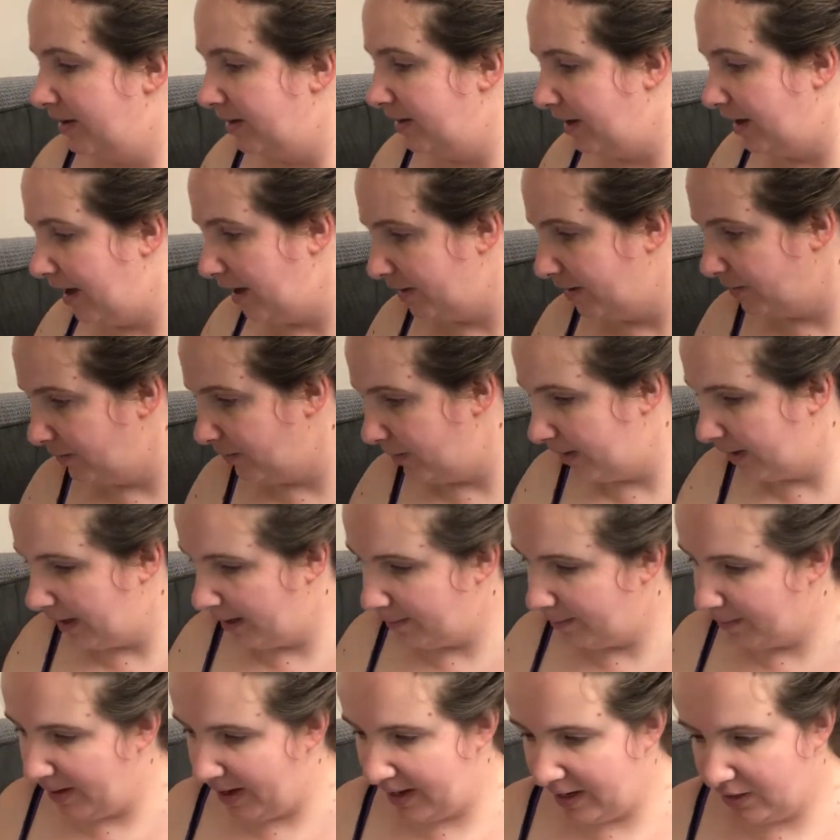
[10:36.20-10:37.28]
the other one I
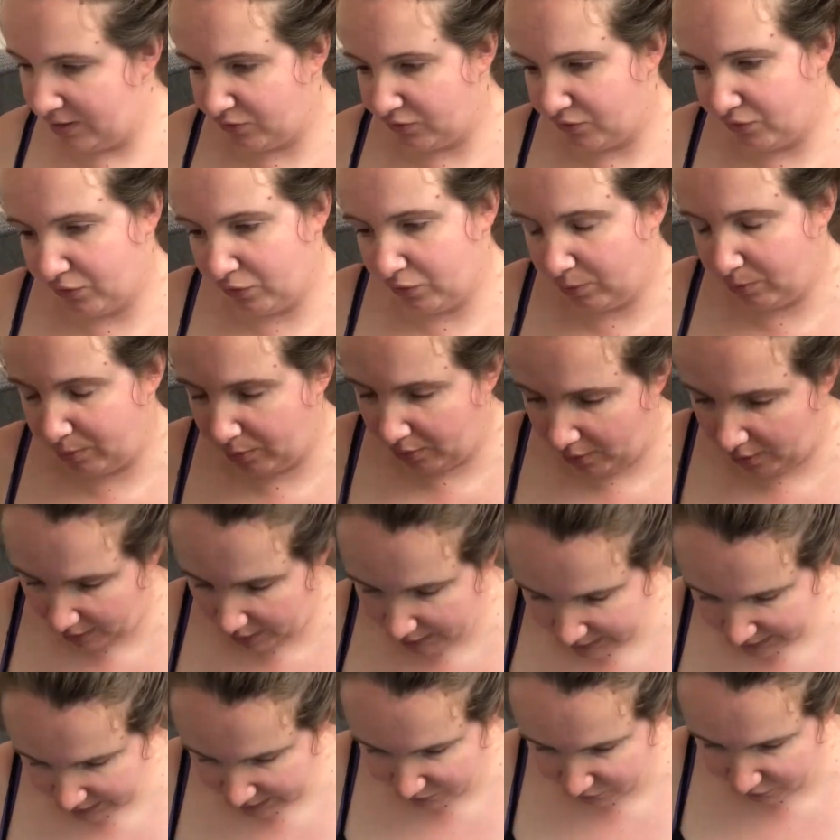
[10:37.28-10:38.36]
paid full
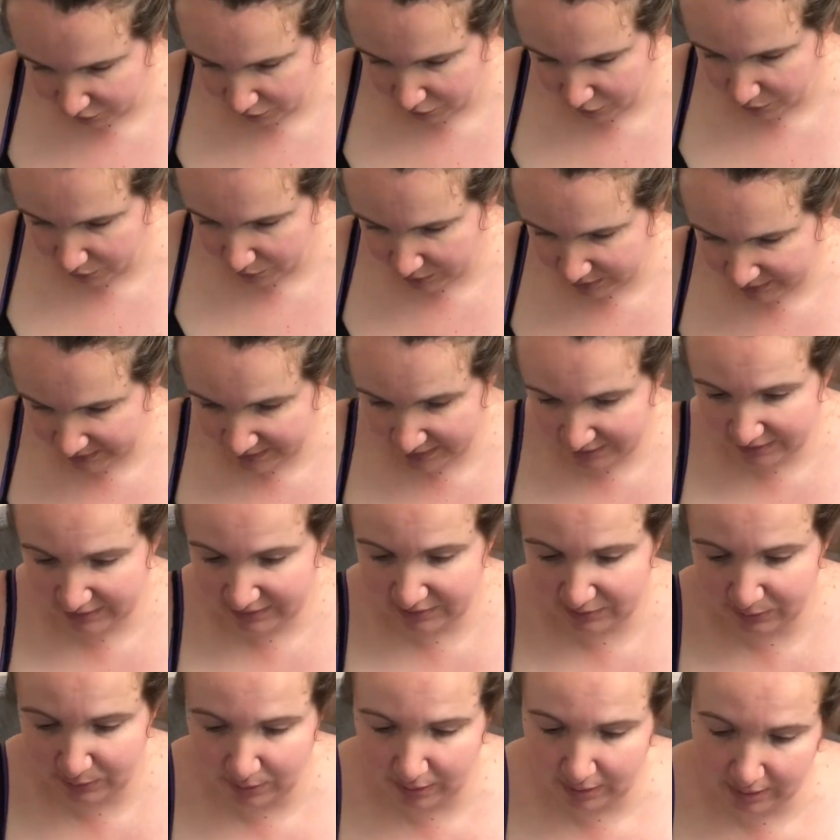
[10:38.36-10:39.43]
price for was
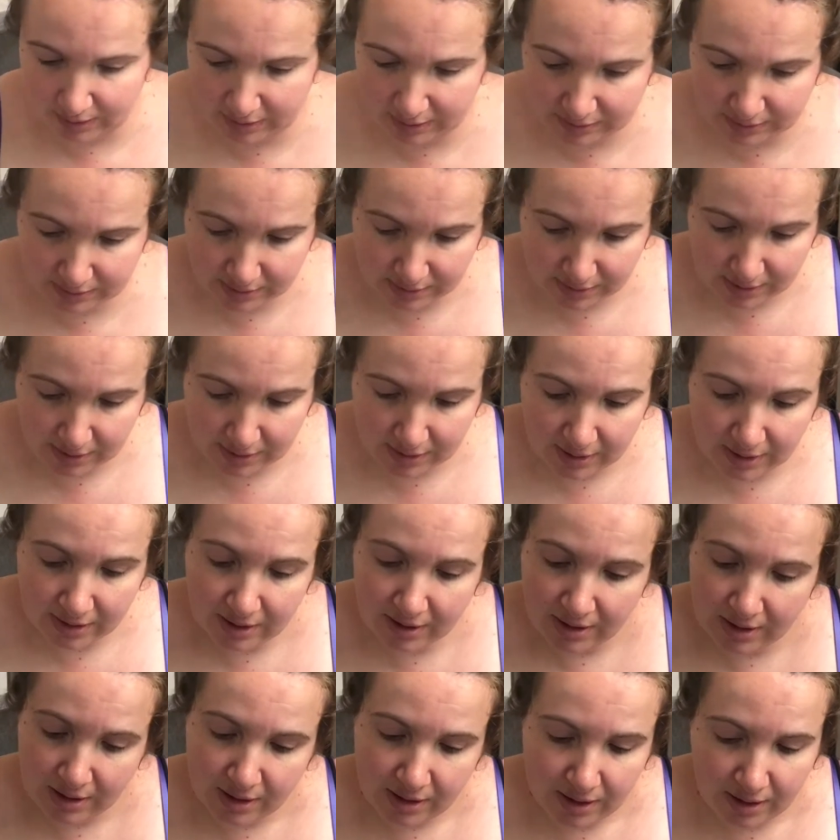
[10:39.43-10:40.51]
this one.
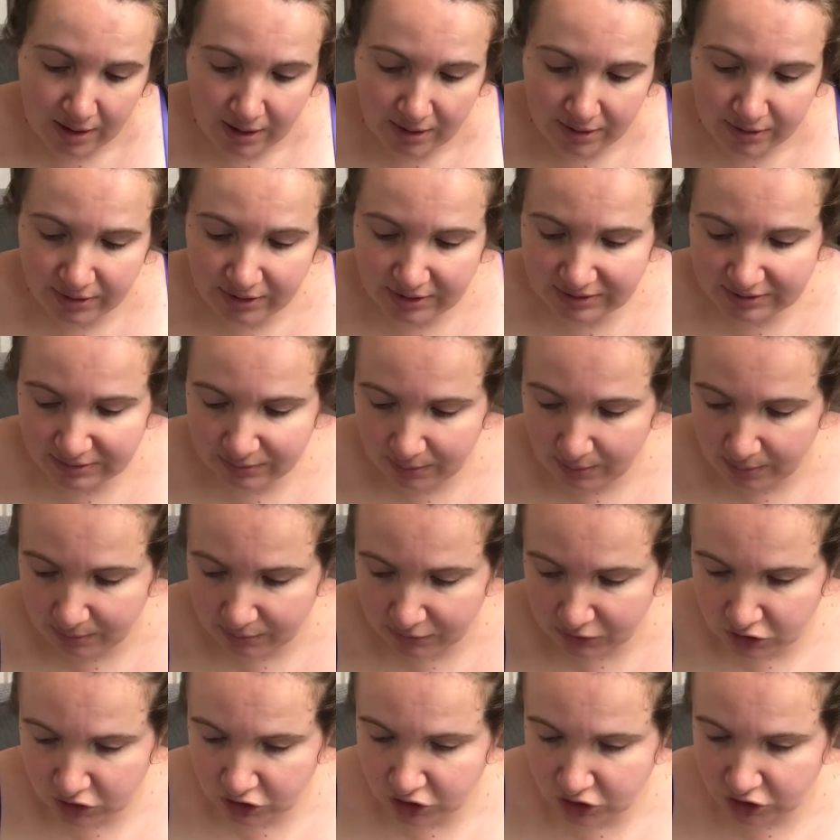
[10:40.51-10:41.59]
This
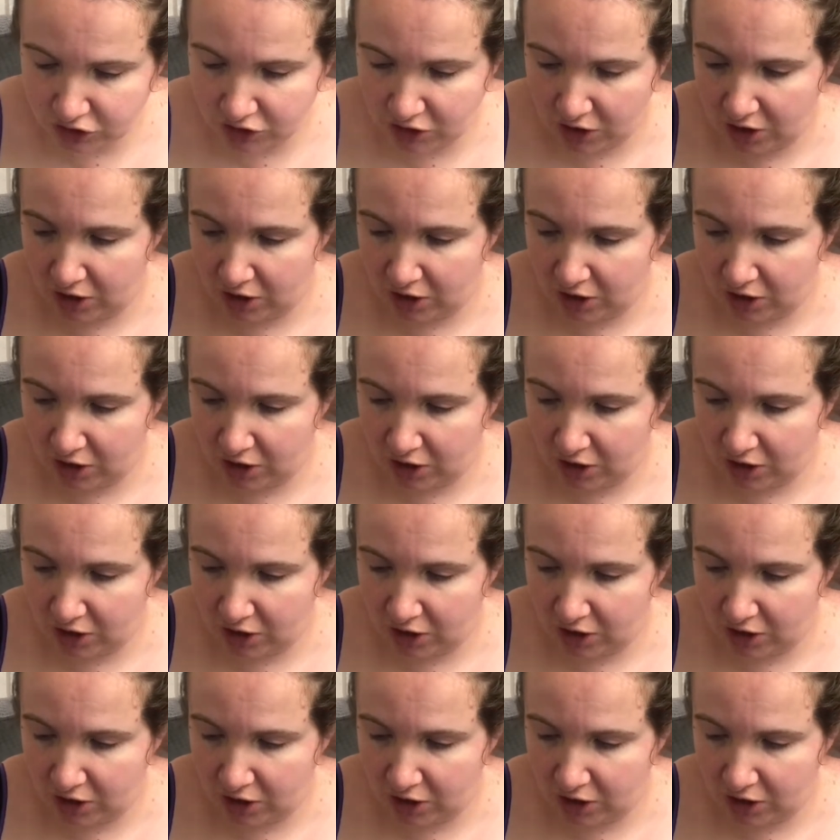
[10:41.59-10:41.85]
one's so